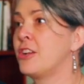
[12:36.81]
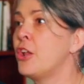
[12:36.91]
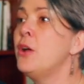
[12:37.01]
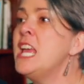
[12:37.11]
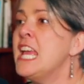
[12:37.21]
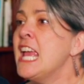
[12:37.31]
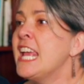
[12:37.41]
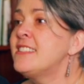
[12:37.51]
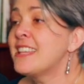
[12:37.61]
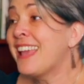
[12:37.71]
You know,
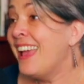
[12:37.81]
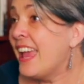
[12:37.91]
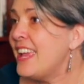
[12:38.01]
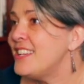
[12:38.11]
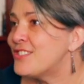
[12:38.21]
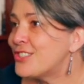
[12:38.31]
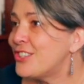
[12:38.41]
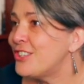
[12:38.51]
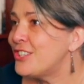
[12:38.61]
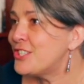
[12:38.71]
he's like, hey
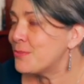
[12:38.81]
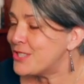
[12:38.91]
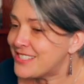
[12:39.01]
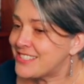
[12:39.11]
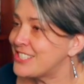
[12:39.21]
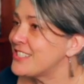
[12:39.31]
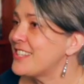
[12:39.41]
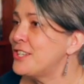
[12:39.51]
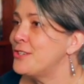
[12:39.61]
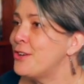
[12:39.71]
Serge, I'm just just
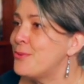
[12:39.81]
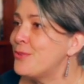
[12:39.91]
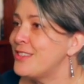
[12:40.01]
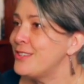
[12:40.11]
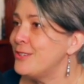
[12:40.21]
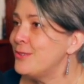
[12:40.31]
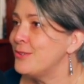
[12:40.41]
letting you know I'm with you.